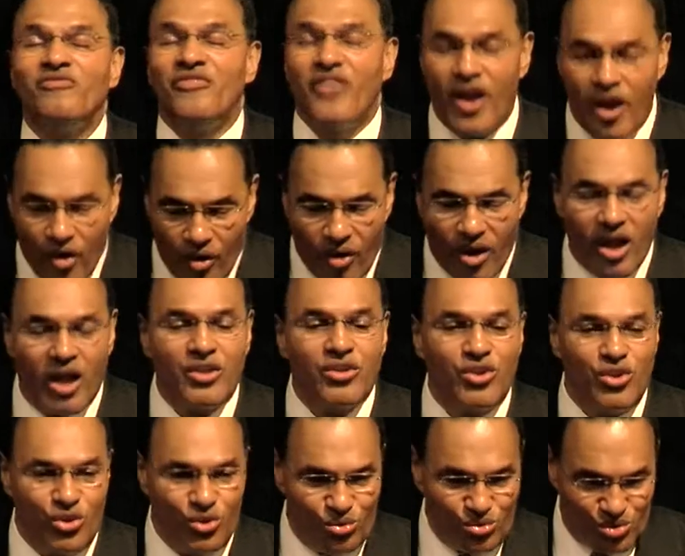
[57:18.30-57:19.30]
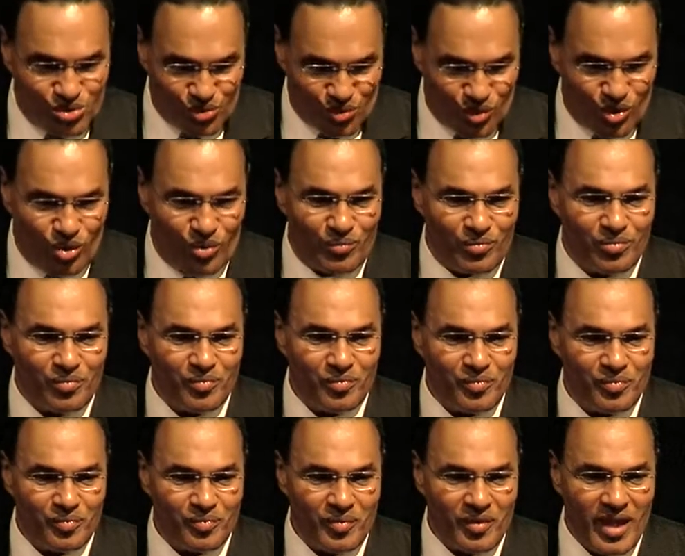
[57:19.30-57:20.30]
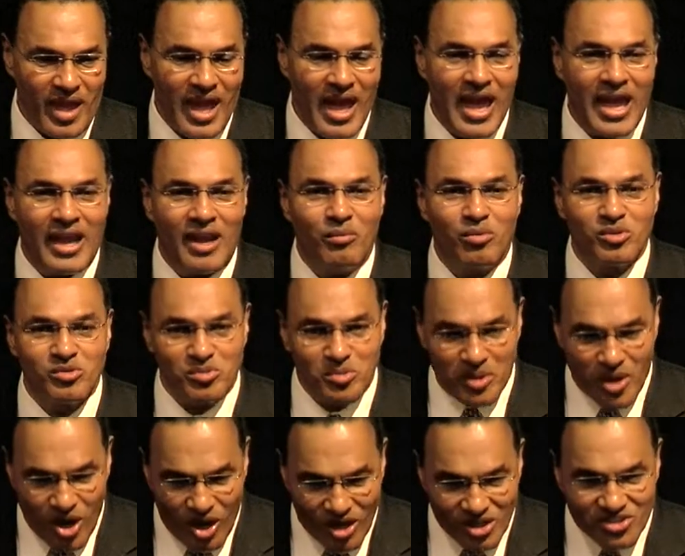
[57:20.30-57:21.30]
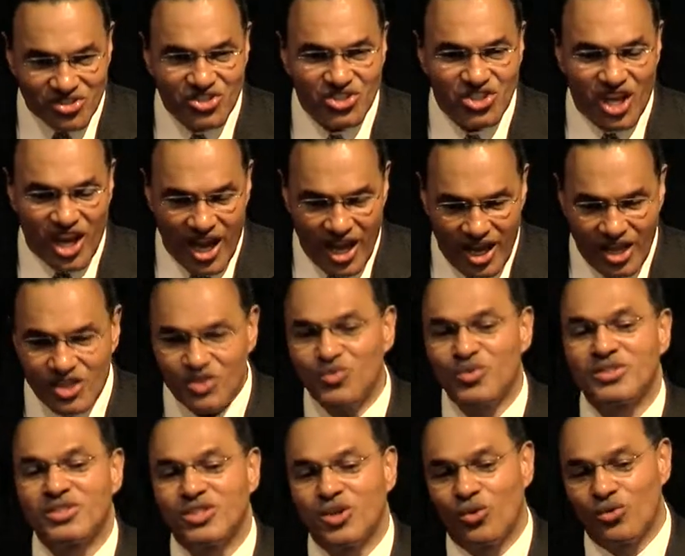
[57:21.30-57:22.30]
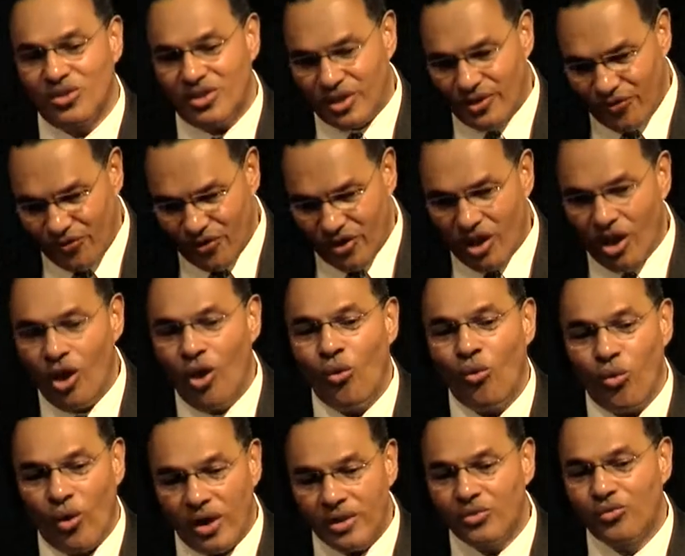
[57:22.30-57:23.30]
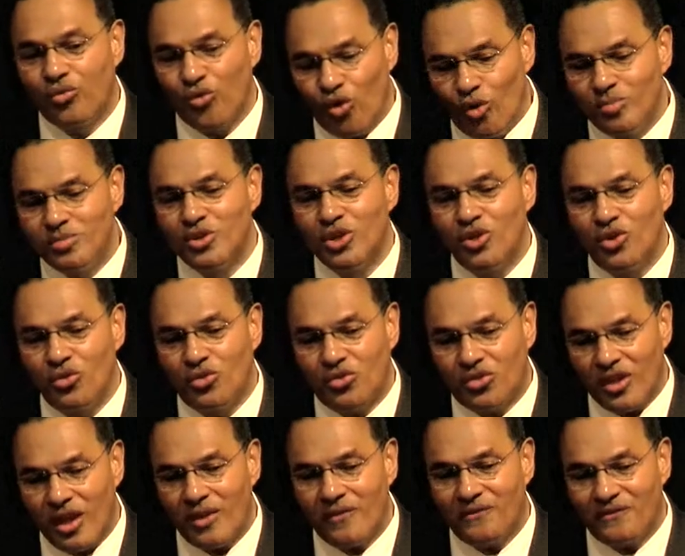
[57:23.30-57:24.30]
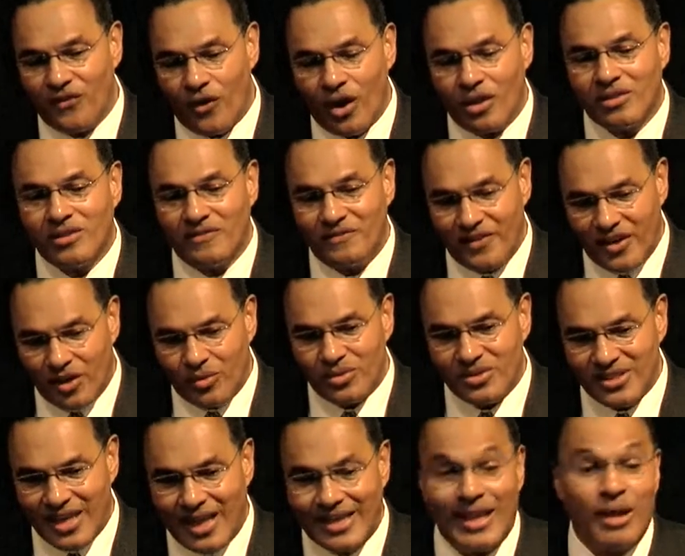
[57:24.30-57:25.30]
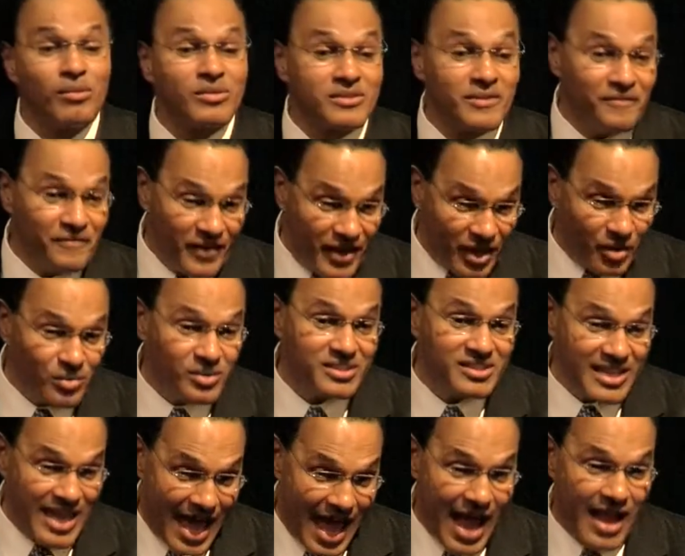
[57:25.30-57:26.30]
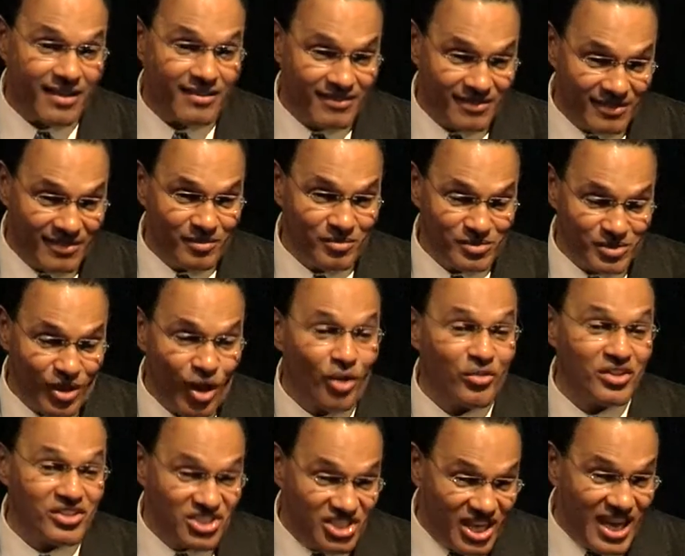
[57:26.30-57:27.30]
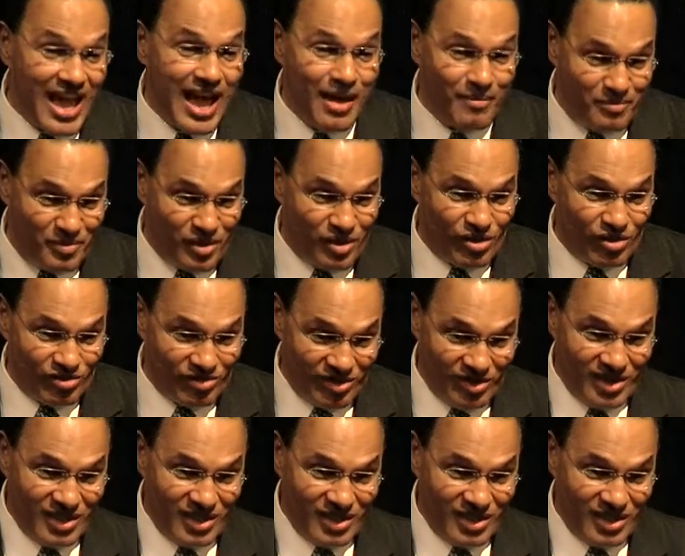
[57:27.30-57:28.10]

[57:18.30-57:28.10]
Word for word: very unusual, and it was because change was so different. What group do you think fought the Veterans Act? That was the Veterans Act. It was called the GI Bill.